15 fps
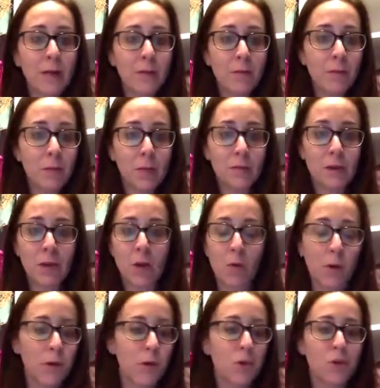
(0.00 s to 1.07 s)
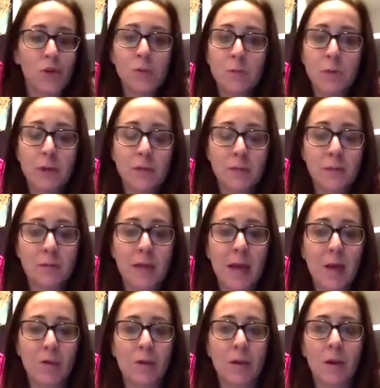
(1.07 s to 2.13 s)
for a living or whether you're just putting something
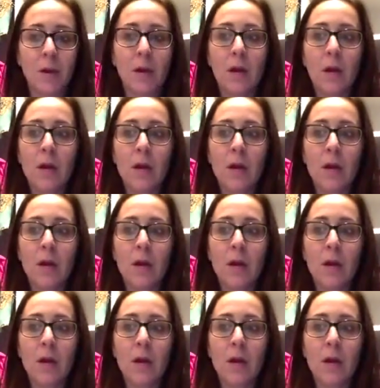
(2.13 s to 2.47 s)
out there,